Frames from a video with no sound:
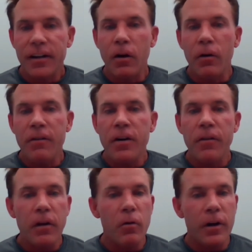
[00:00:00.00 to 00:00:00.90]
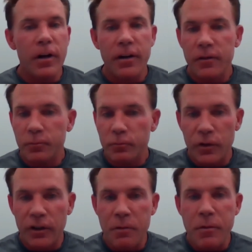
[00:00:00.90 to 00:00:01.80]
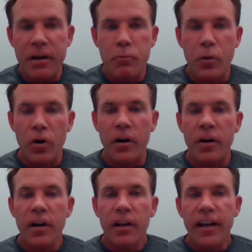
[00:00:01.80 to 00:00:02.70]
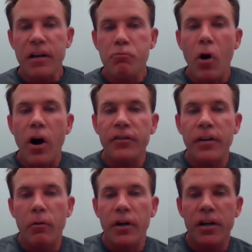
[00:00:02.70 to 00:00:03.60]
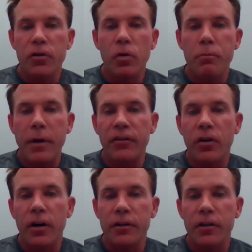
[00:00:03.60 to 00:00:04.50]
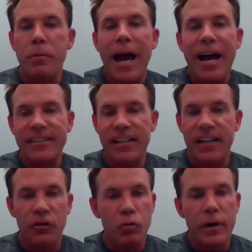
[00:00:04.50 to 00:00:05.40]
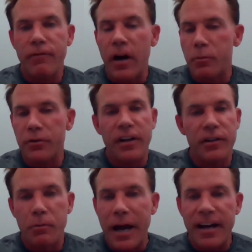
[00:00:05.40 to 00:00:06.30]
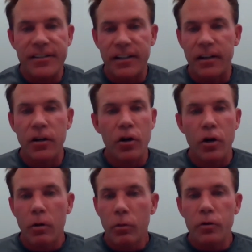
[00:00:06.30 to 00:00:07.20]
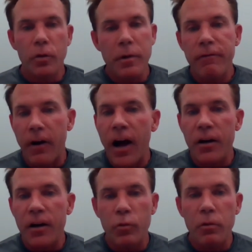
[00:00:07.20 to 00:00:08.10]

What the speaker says: You know, even if they were going to limit it for like in Boston, they were going to do it based on capacity, 25% of capacity, which would be fine.